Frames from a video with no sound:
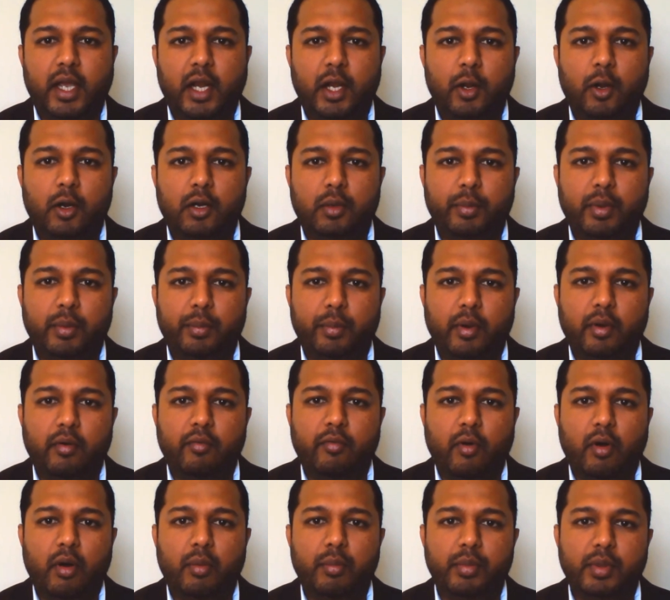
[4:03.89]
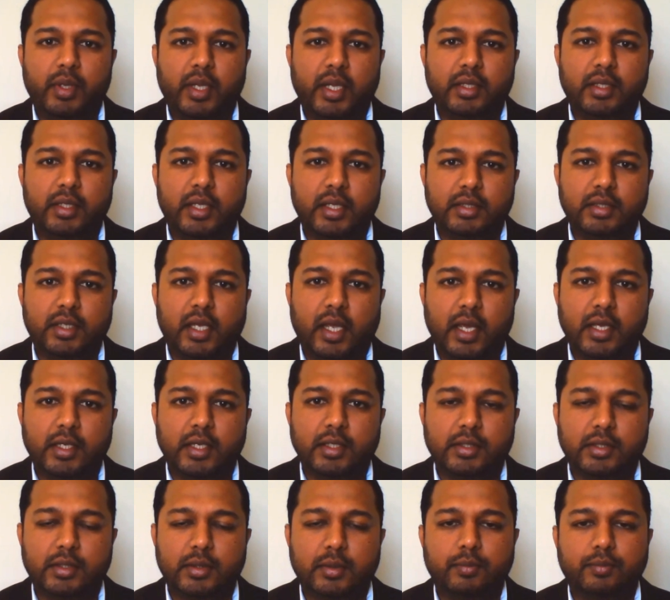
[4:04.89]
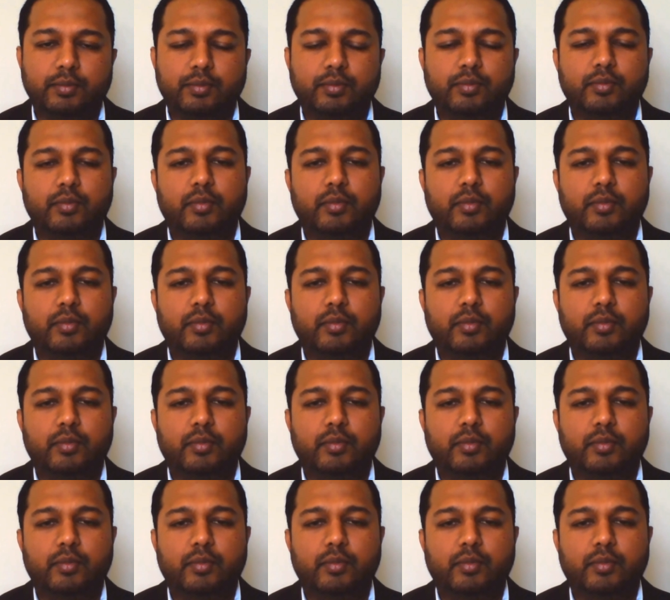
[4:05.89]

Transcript: cannot be performed in this case.